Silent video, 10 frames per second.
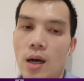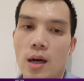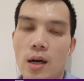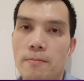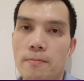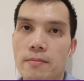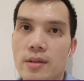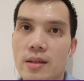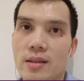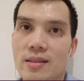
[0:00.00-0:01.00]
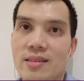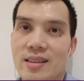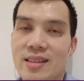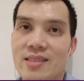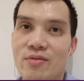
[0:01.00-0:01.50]
um,
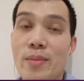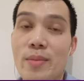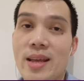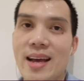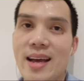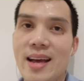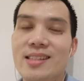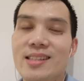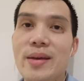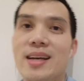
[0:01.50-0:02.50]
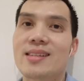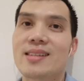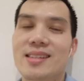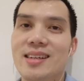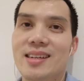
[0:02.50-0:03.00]
for me, that's the
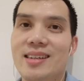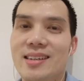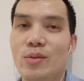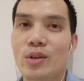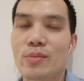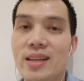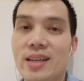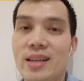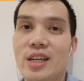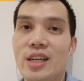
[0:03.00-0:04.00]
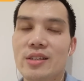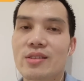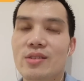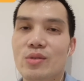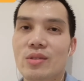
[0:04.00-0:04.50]
biggest uh, one of the biggest
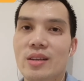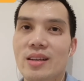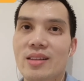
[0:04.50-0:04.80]
challenges